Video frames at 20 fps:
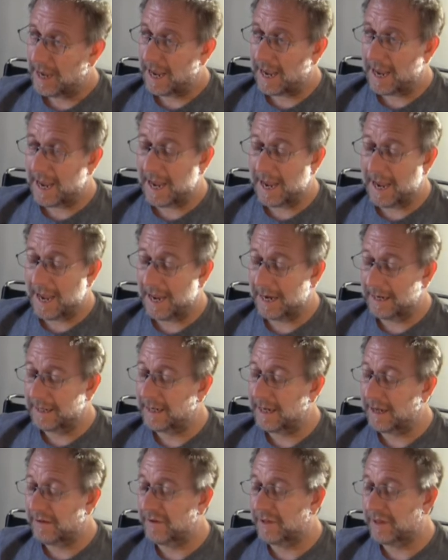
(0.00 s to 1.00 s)

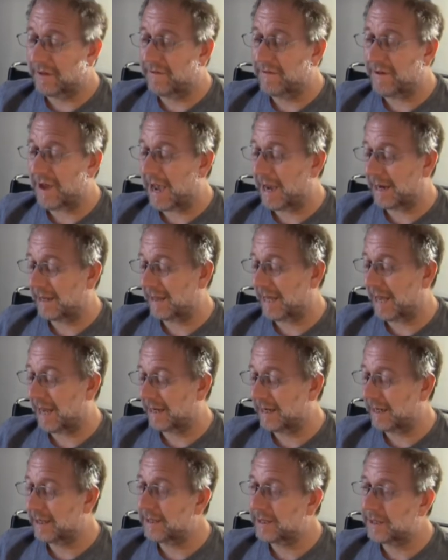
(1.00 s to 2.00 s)
And given the fact
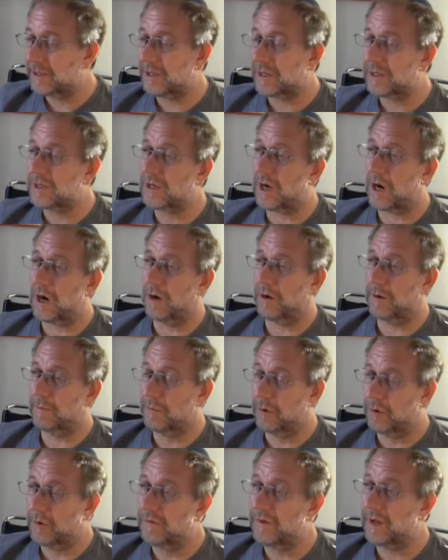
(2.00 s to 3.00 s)
that conditions are
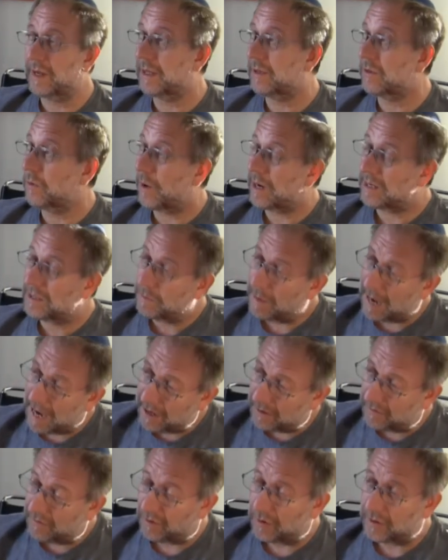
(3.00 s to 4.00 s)
improving in the West
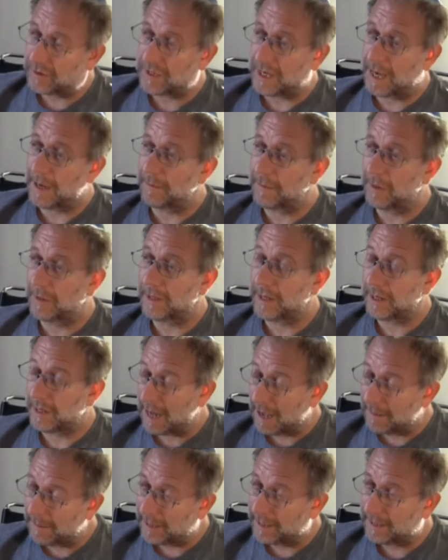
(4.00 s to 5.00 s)
Bank, for example,
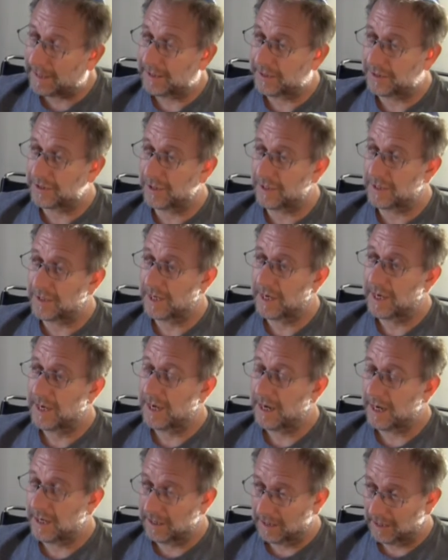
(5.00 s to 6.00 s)
economic conditions
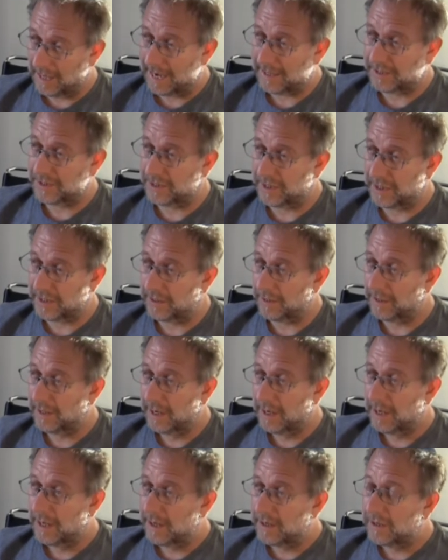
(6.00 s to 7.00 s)
in the last year,
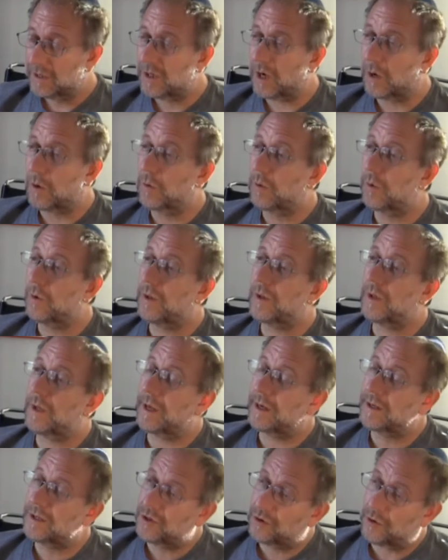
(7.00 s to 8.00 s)
so
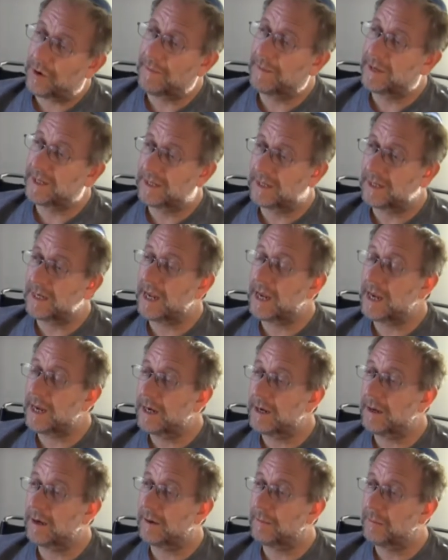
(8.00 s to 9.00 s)
extremists
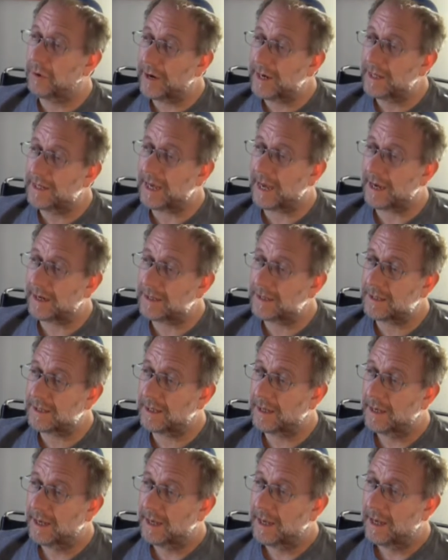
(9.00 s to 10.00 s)
need a
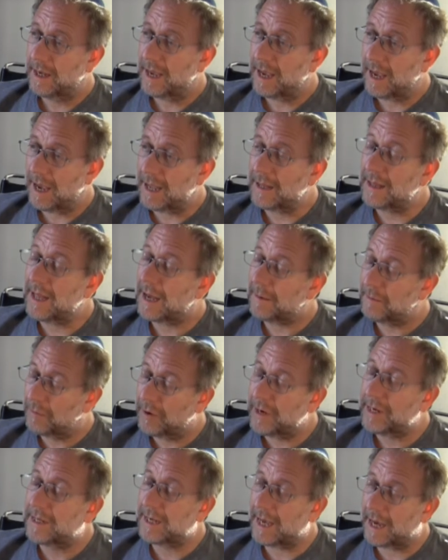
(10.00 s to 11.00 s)
pretext. And that
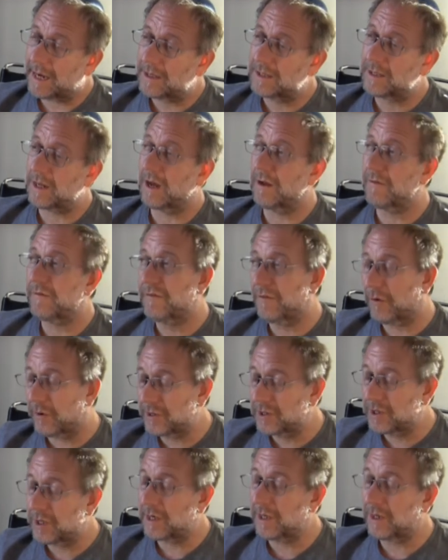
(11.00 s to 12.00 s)
pretext,
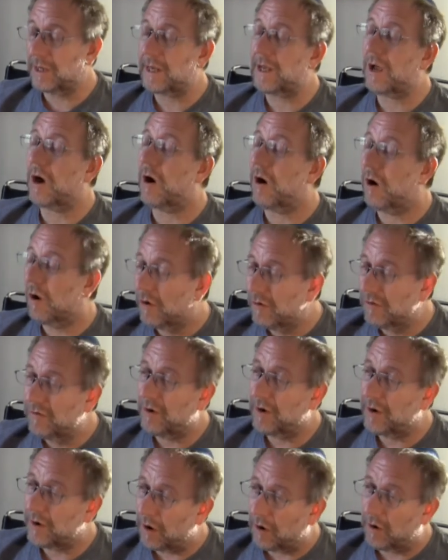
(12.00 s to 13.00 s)
unfortunately,
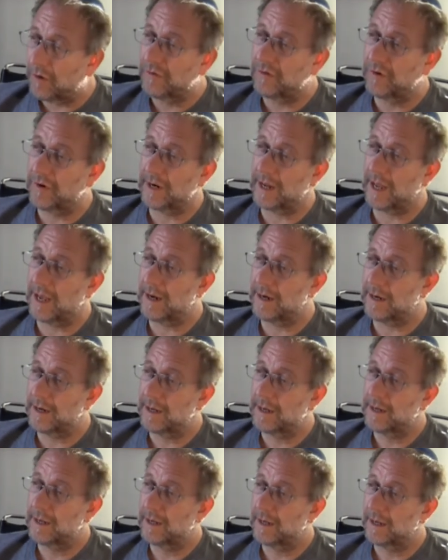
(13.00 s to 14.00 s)
over and over again,
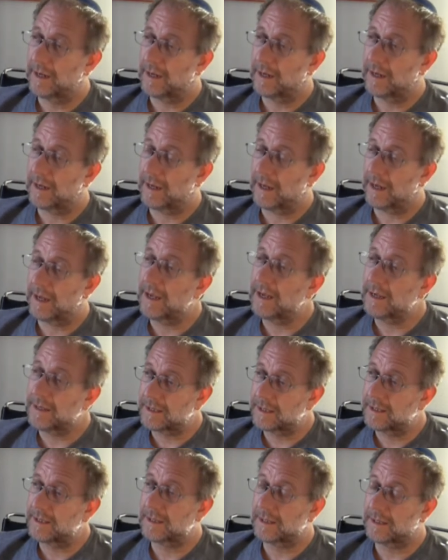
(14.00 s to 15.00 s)

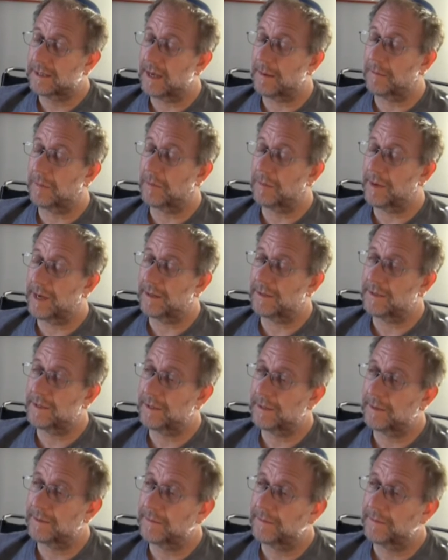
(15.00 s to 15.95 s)
is the Temple Mount.